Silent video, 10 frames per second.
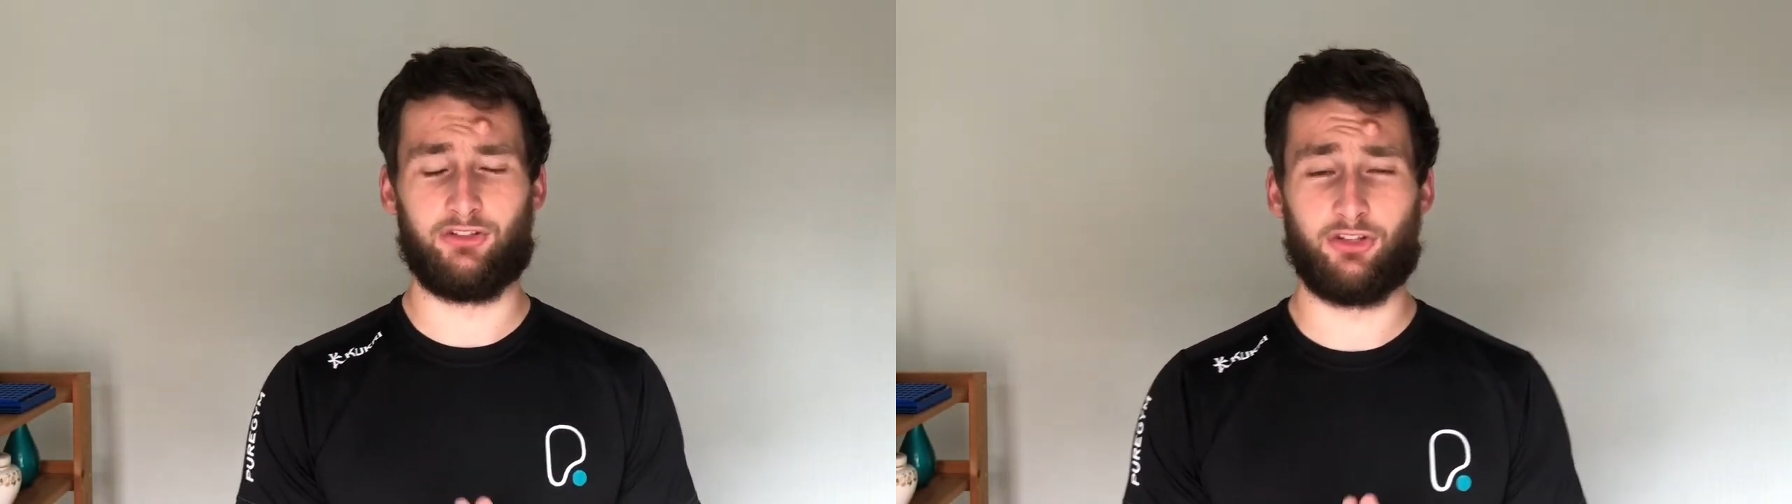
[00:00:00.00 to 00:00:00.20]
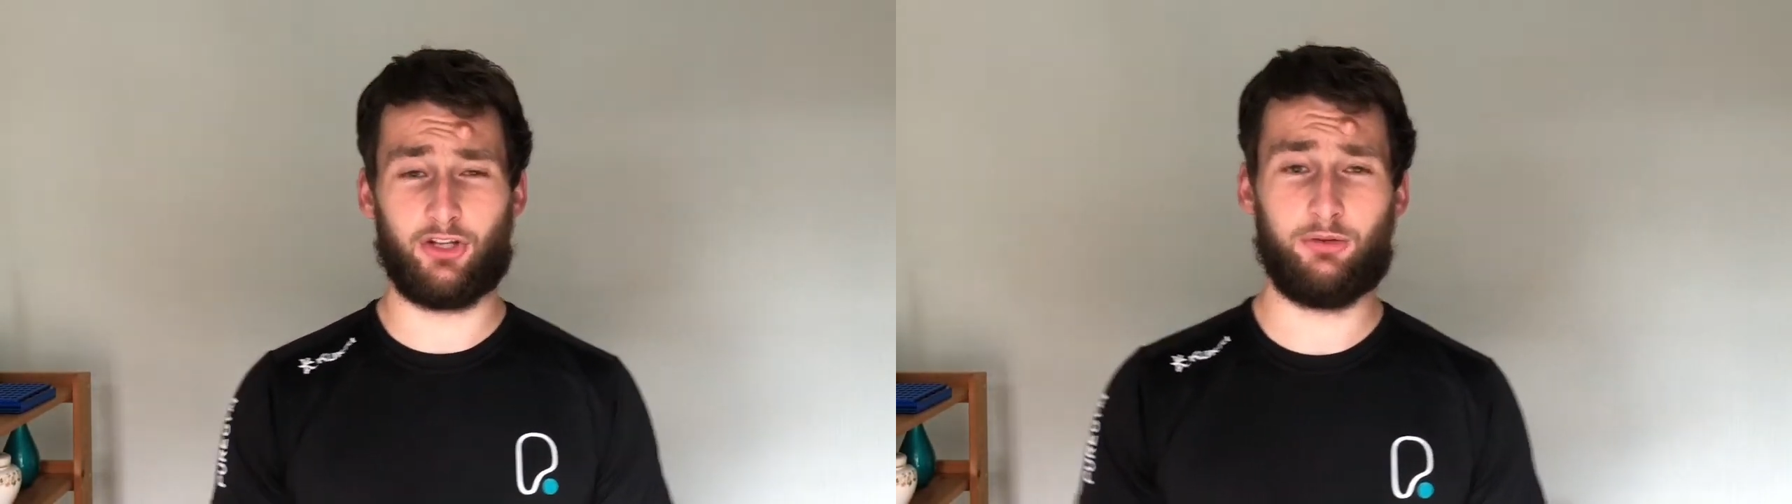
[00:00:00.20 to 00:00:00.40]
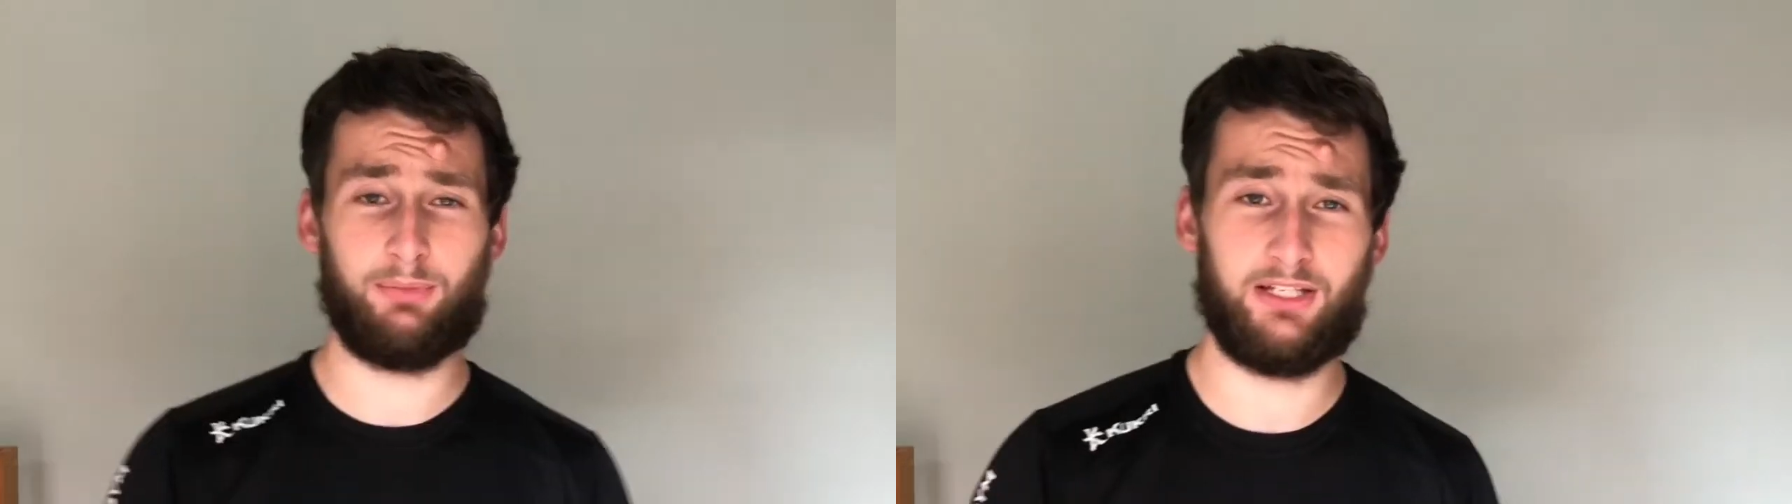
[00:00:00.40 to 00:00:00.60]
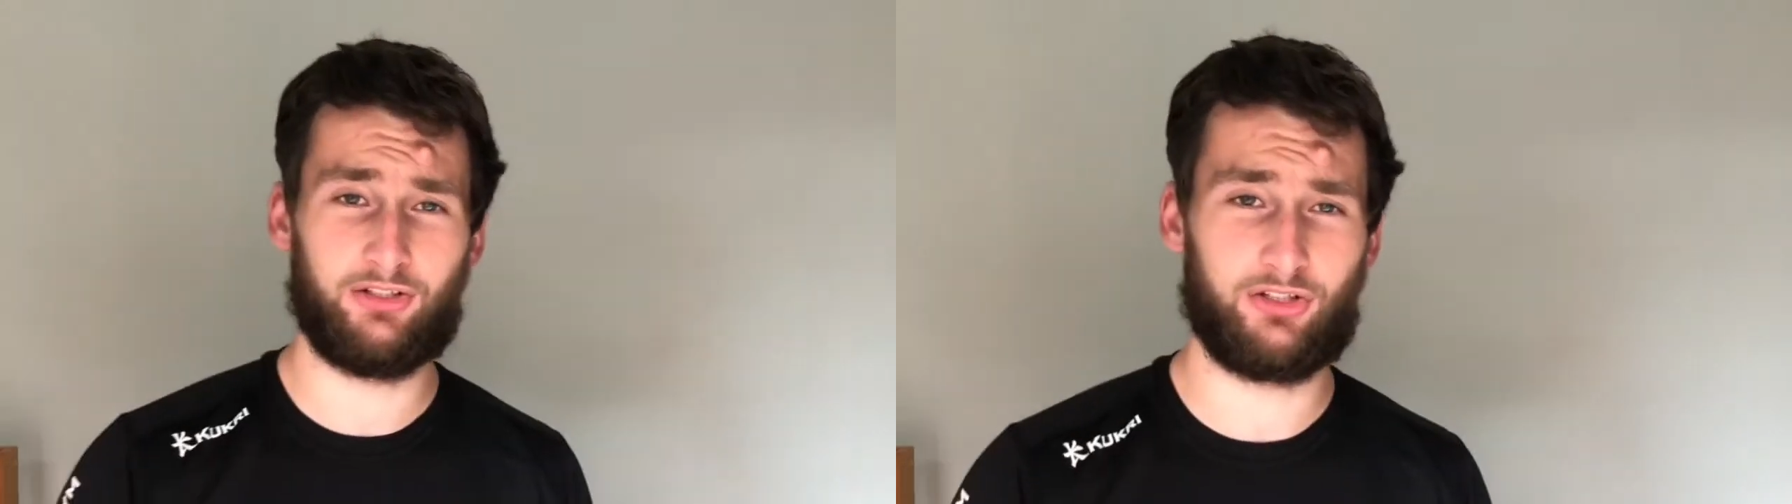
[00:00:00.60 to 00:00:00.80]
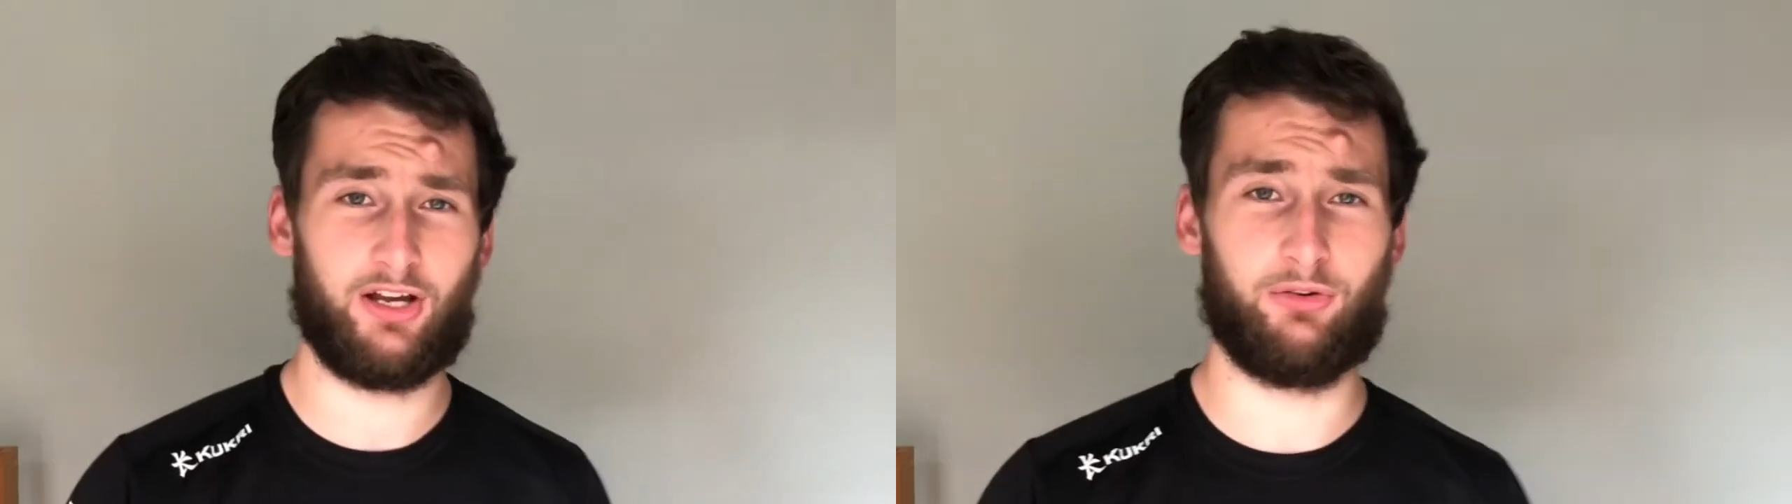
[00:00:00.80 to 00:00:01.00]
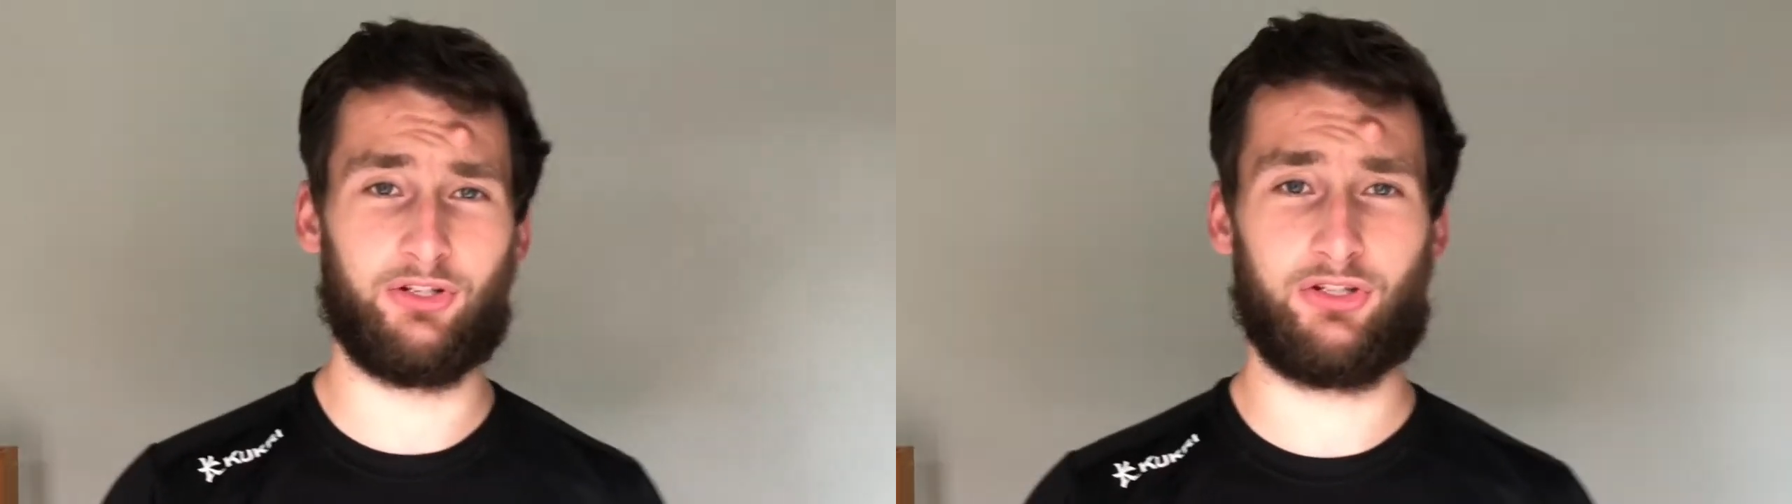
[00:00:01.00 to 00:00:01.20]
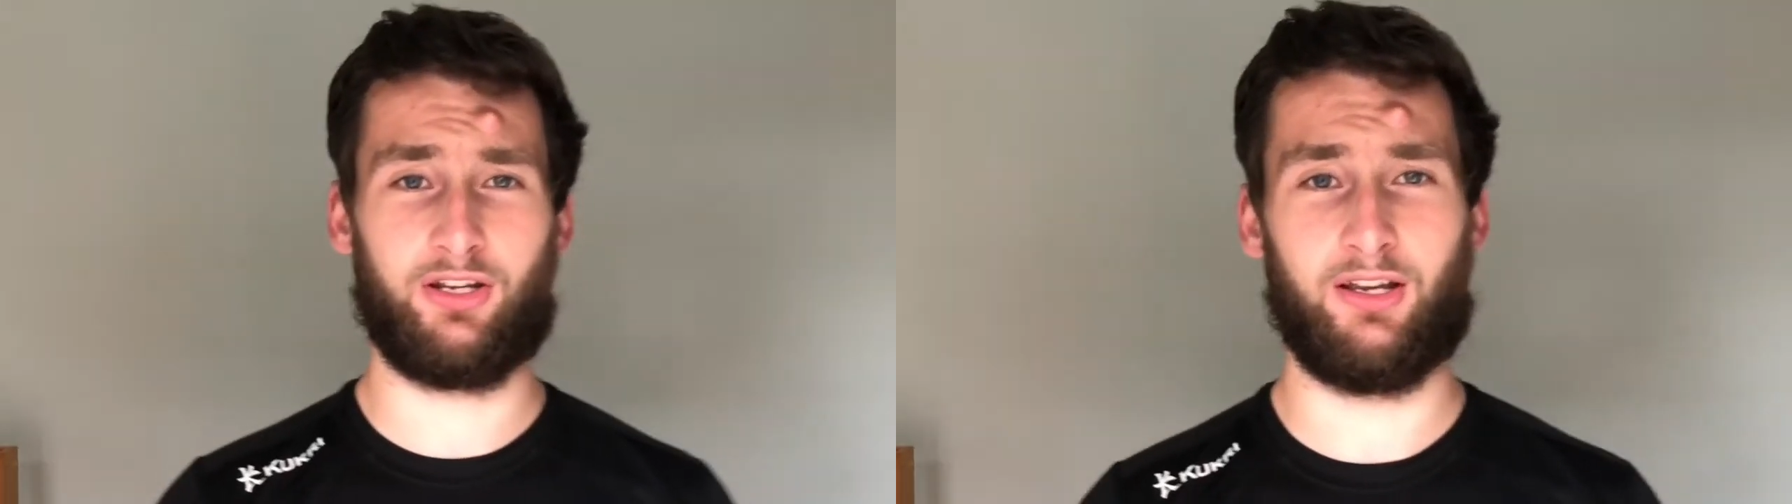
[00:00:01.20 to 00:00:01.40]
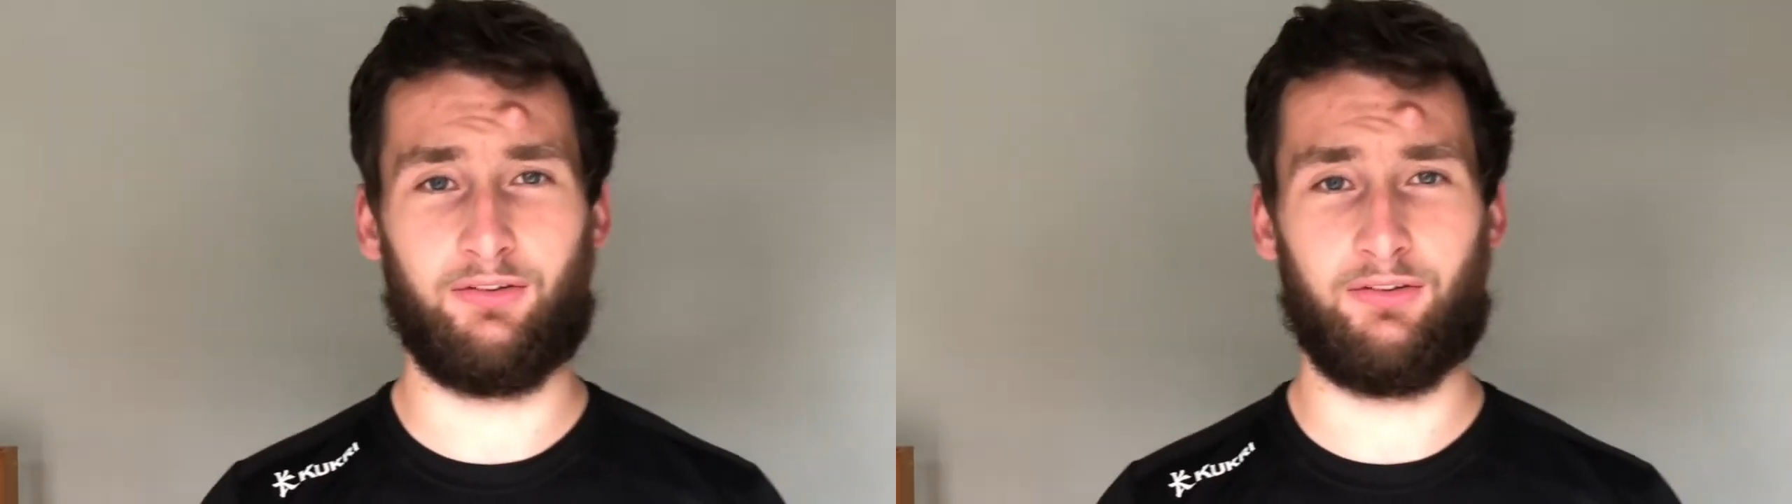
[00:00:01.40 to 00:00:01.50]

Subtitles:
So don't be discouraged